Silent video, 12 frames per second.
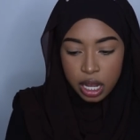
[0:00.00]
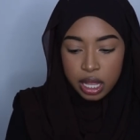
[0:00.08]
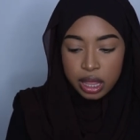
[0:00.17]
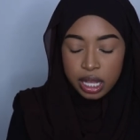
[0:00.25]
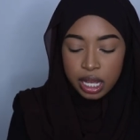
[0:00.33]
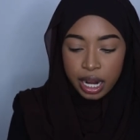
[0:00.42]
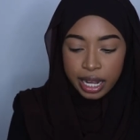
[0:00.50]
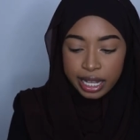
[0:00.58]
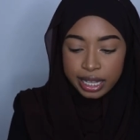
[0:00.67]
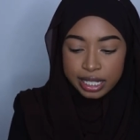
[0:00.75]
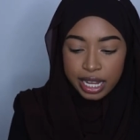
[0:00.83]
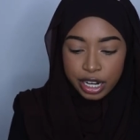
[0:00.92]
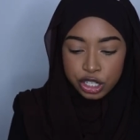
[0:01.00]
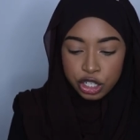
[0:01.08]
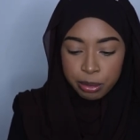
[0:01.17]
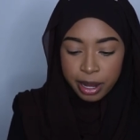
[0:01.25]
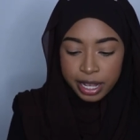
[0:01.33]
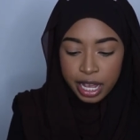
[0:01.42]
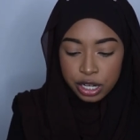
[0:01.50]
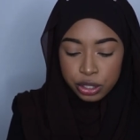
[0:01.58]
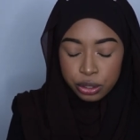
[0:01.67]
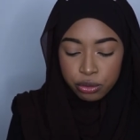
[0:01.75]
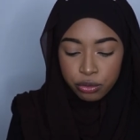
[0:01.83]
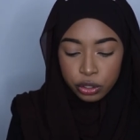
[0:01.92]
And then I got the Texture by
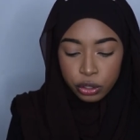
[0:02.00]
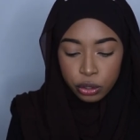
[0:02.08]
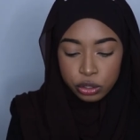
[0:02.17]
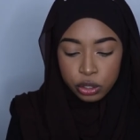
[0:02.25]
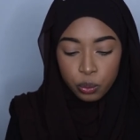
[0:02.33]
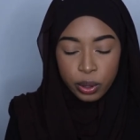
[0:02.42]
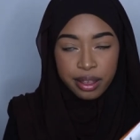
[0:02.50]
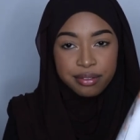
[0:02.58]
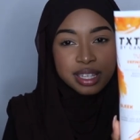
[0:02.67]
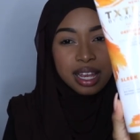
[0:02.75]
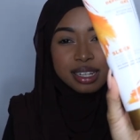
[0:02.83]
Cantu for Curls and Waves